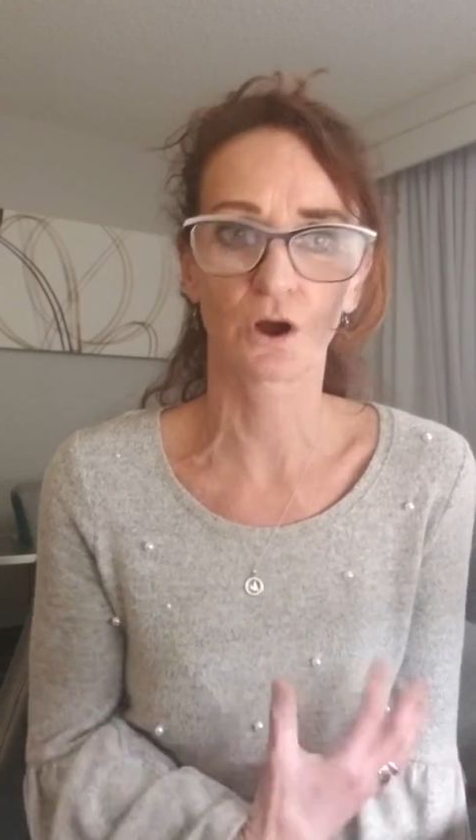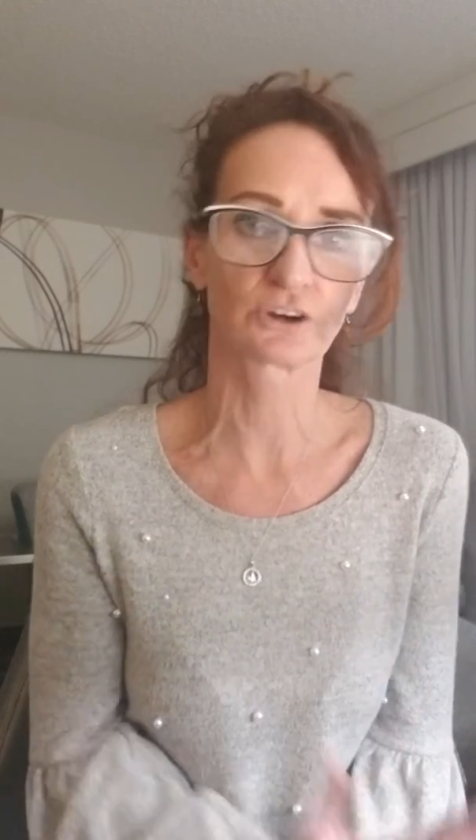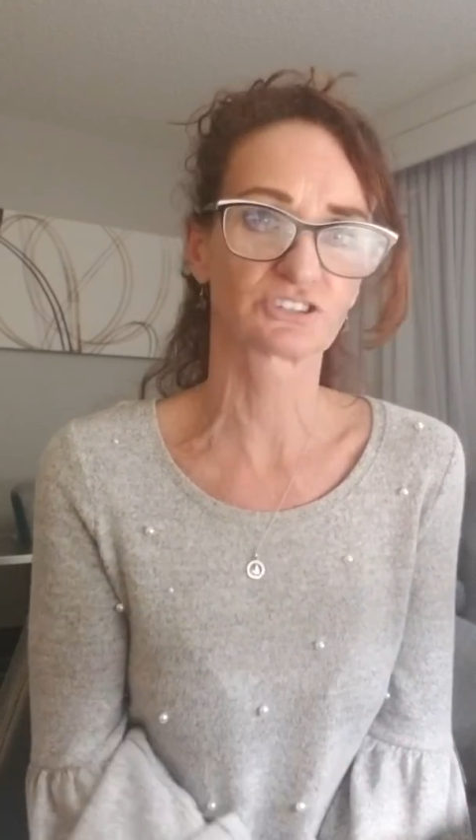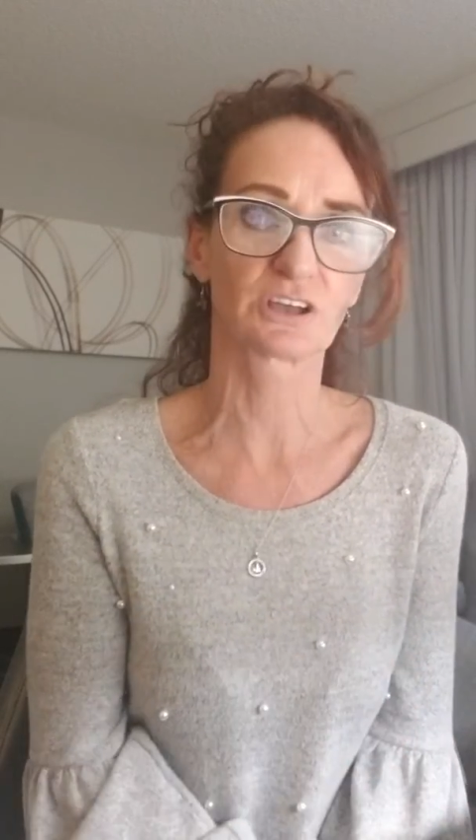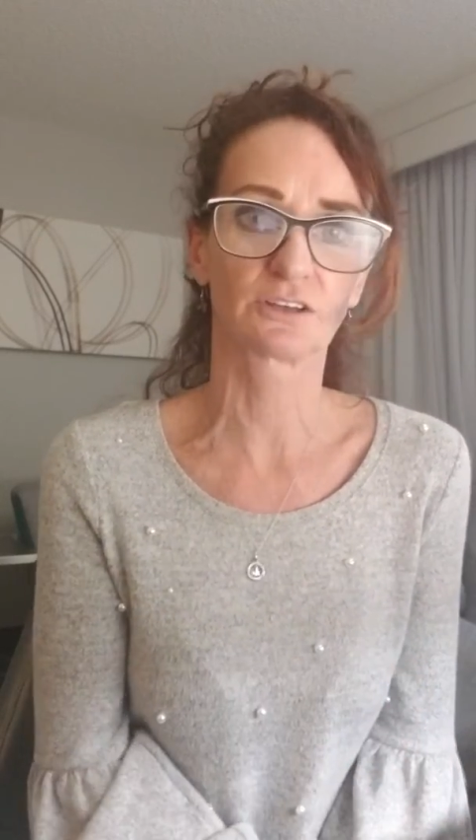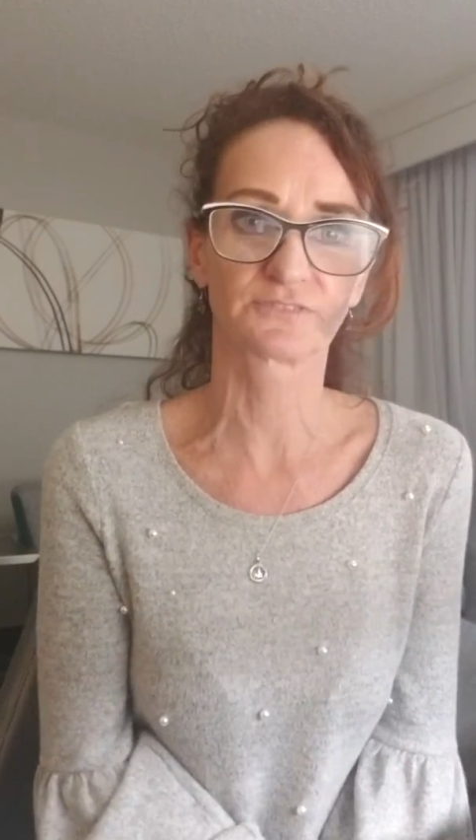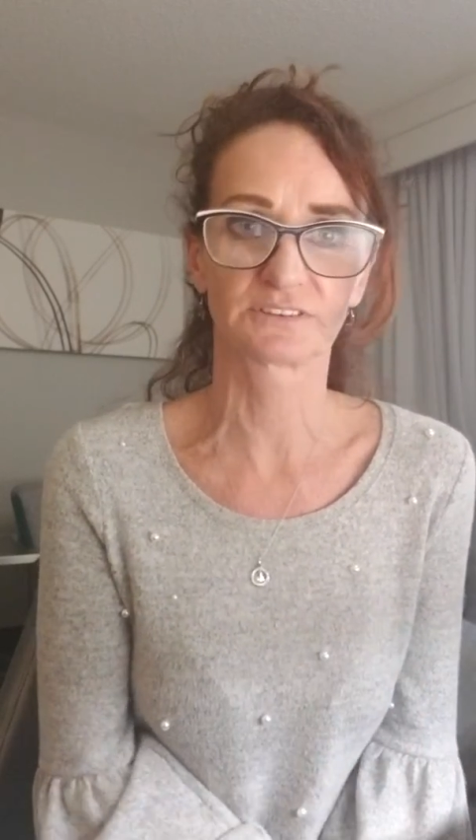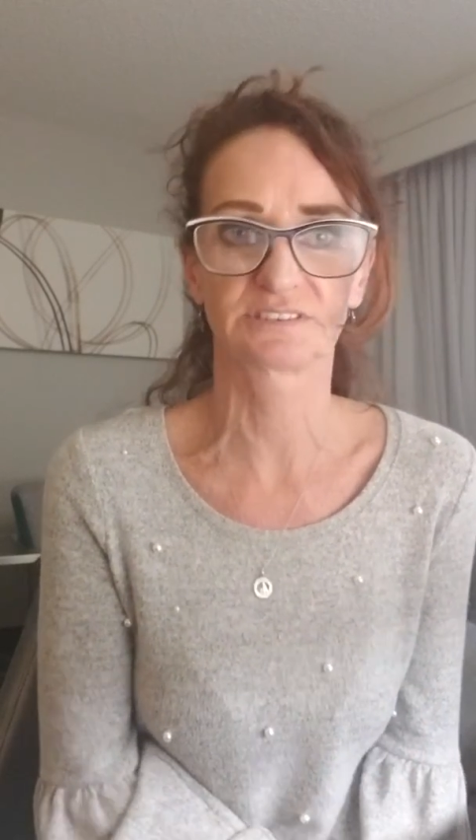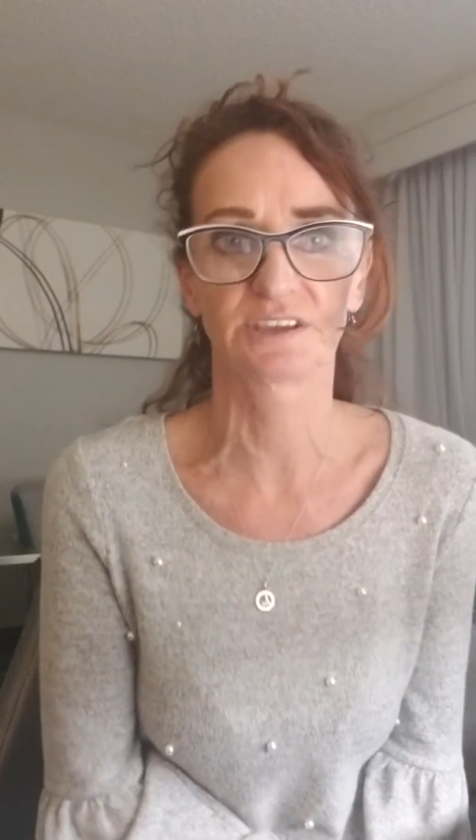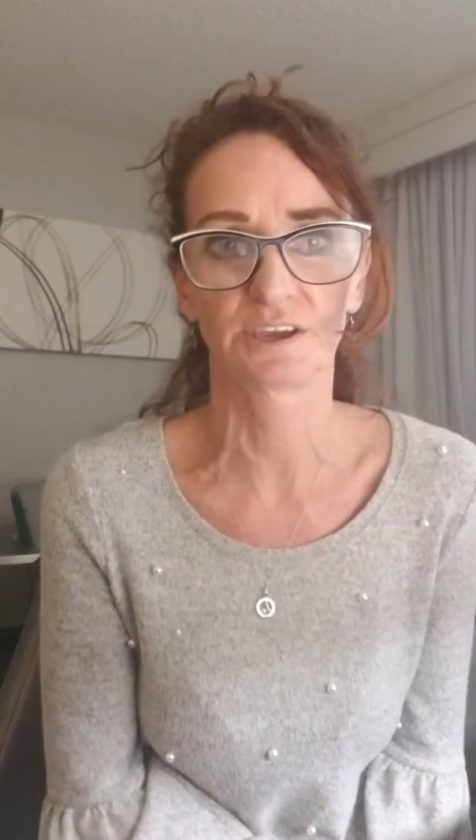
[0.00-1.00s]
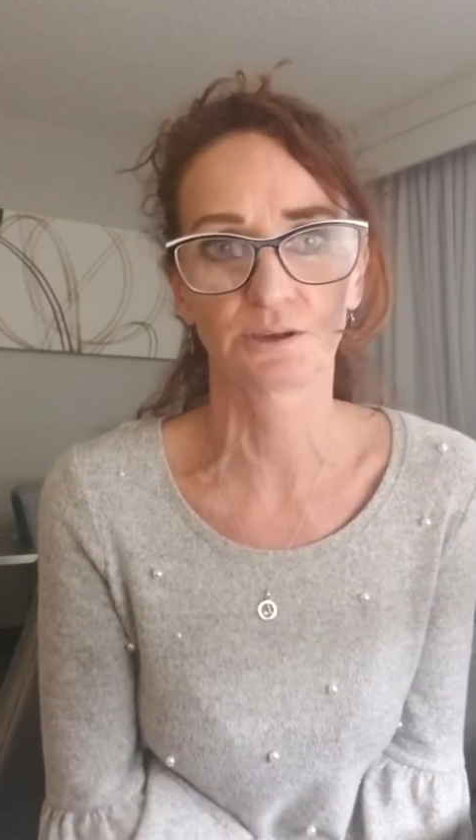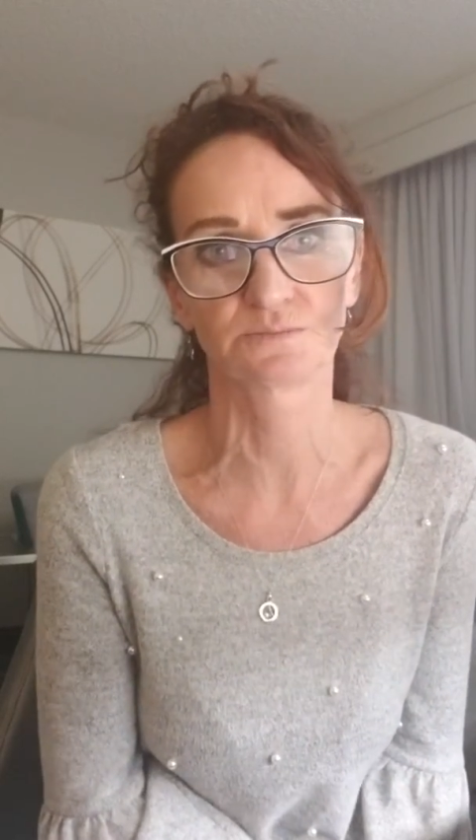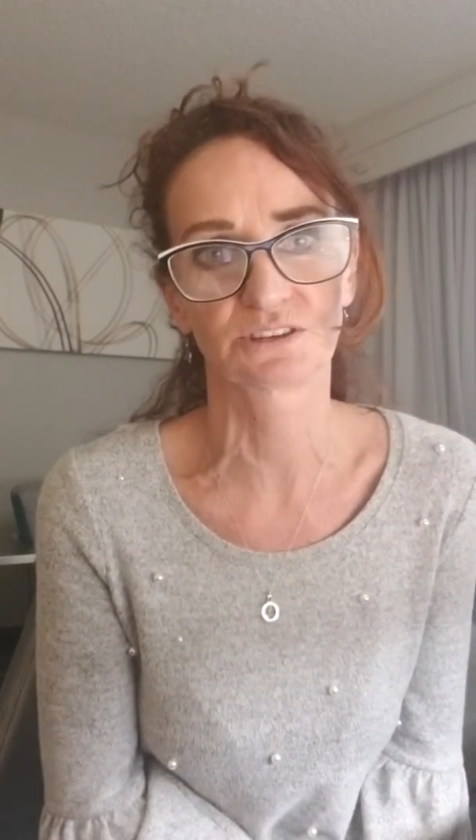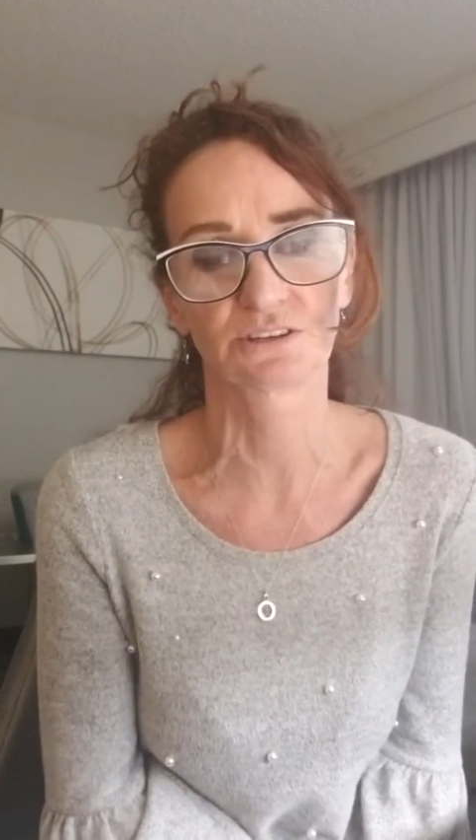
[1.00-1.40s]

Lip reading: our self-esteems.